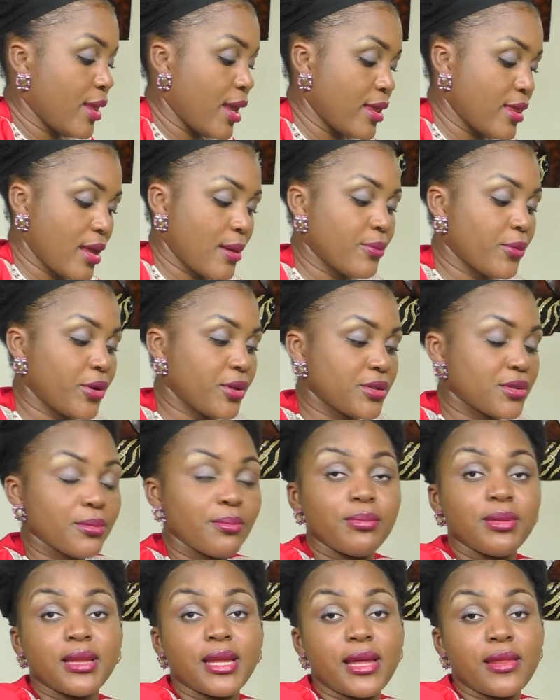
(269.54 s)
Then I'm going
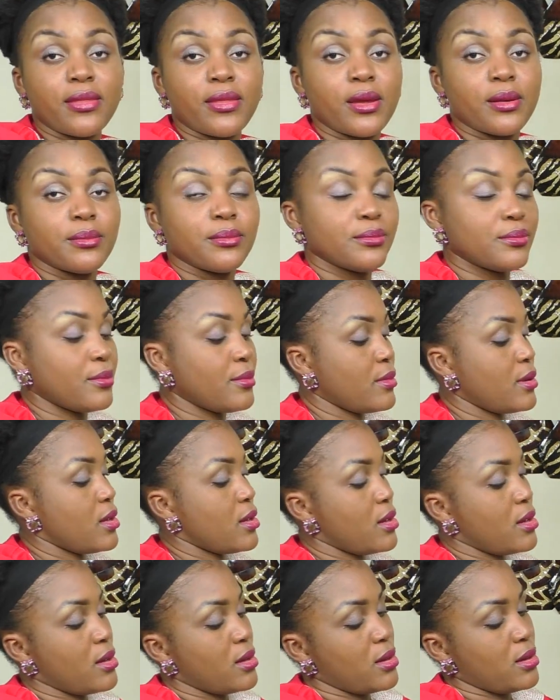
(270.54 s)
to blend them
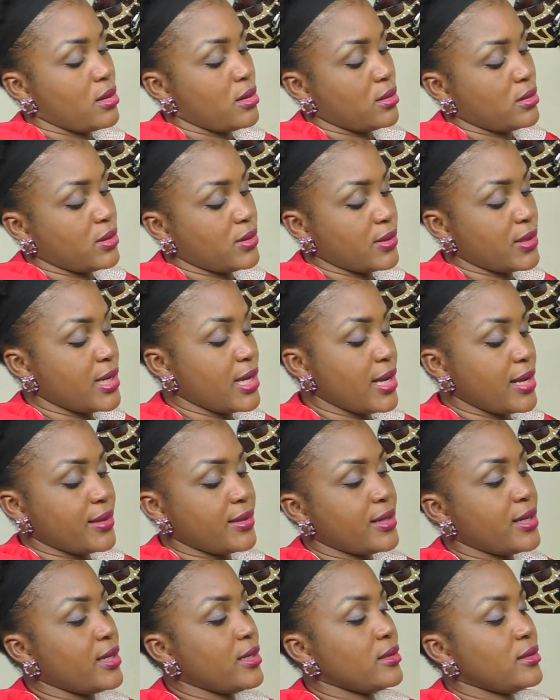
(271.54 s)

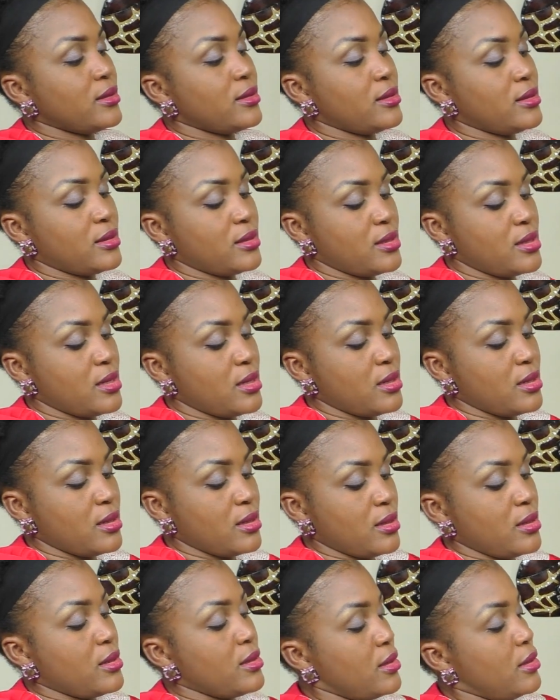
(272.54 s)
together
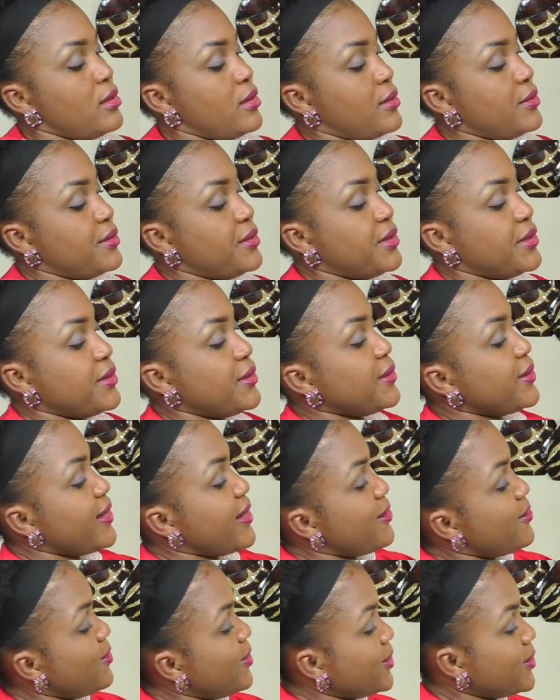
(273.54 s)
until
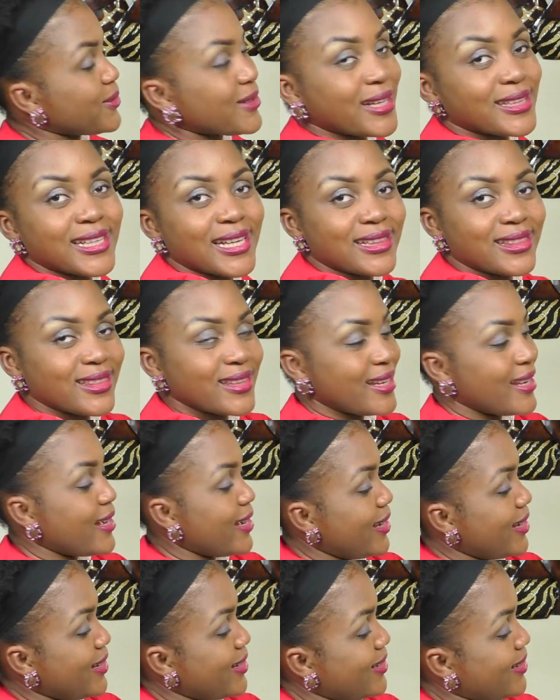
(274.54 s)
they are one. Look at that
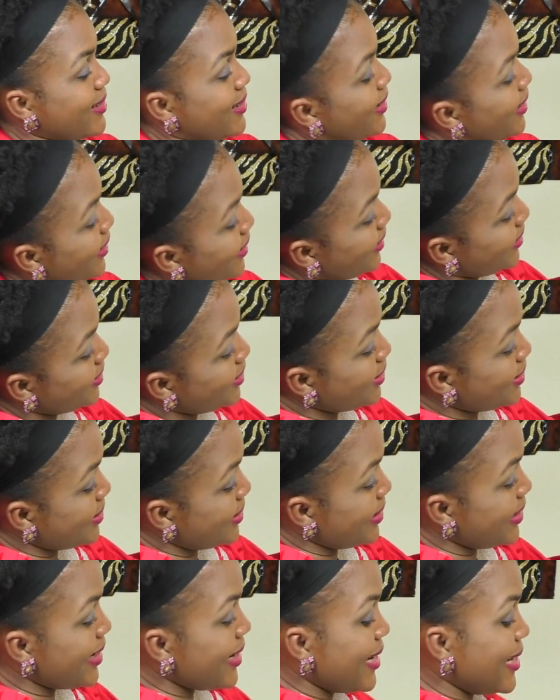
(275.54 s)
layer,
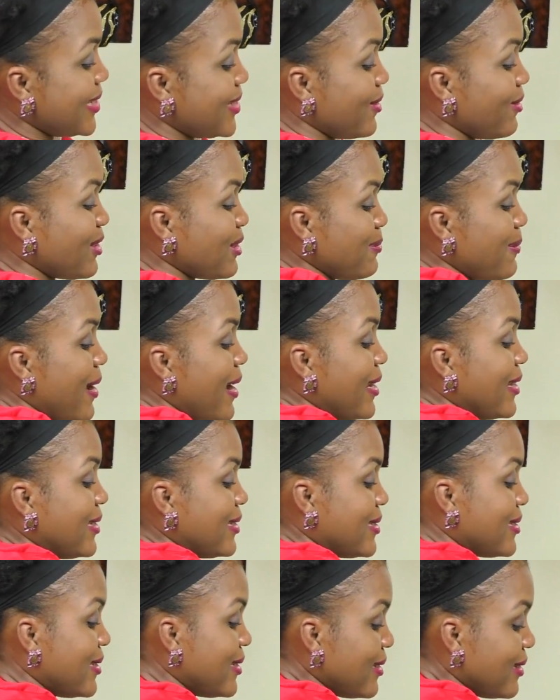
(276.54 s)
those layers of
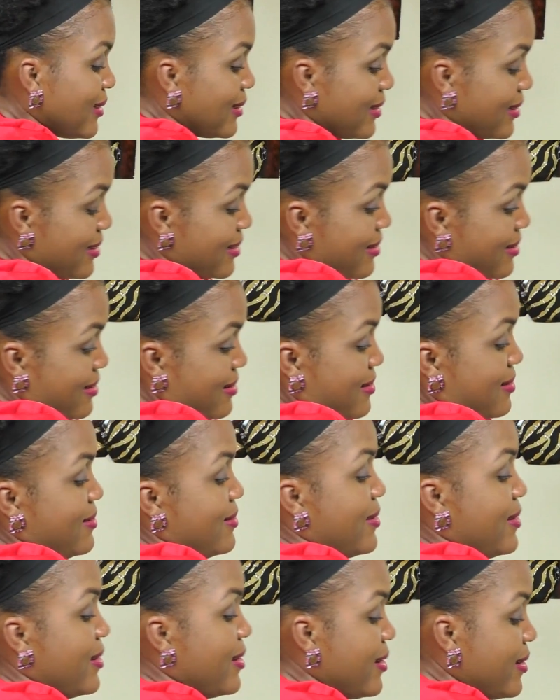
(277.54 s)
spice.
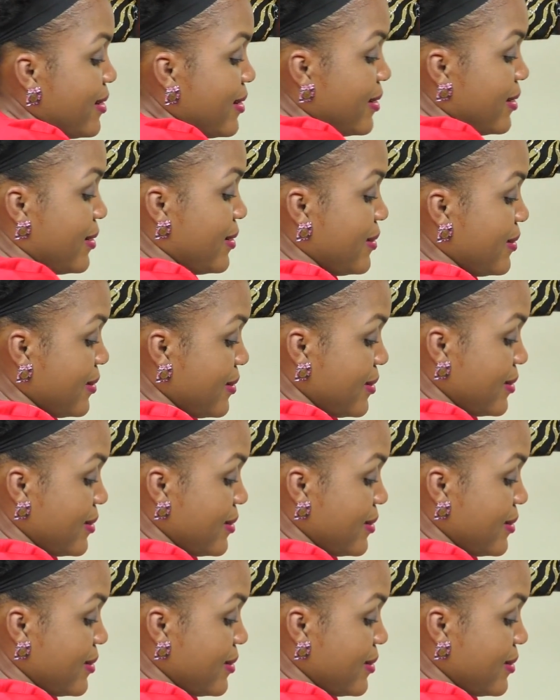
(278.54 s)
Okay.